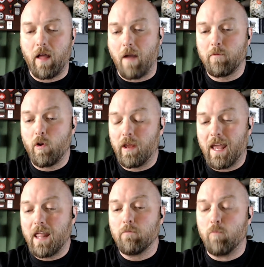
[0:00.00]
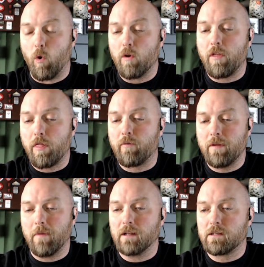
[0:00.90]
I'm getting more than
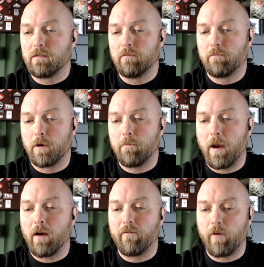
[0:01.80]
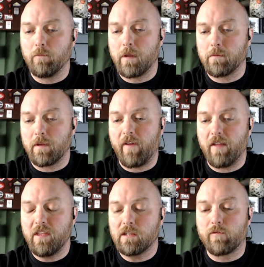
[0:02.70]
3 months per pair of foam tips. I've
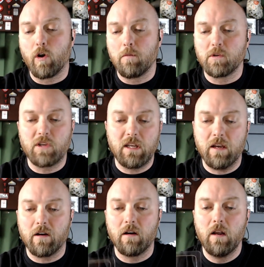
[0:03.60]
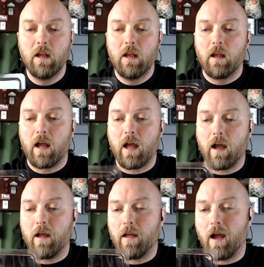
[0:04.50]
had these for almost a year.
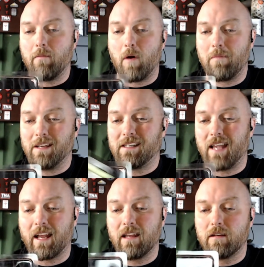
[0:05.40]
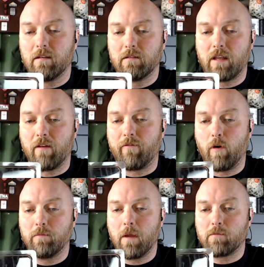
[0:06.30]
I'm on my second set of
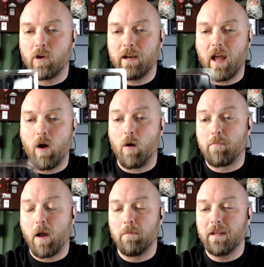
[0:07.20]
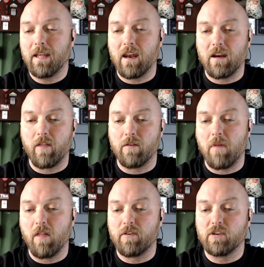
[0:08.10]
foam tips right now. I'll probably get another
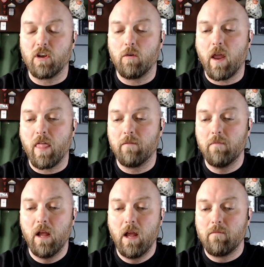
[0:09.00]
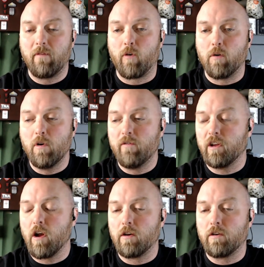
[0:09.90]
month or so out of them before moving
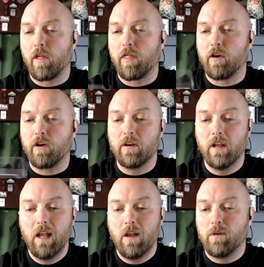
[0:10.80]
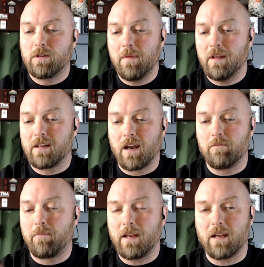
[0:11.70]
on to the third, which means that
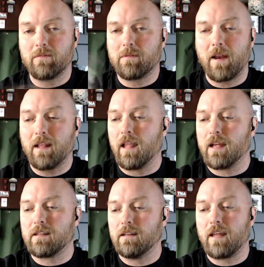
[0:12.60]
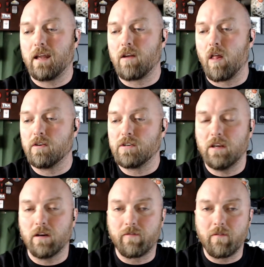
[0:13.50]
I'm spending less than $10 a
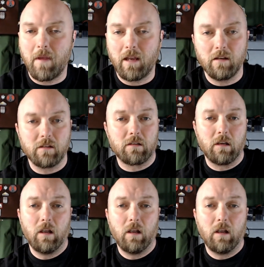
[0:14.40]
year for maintenance,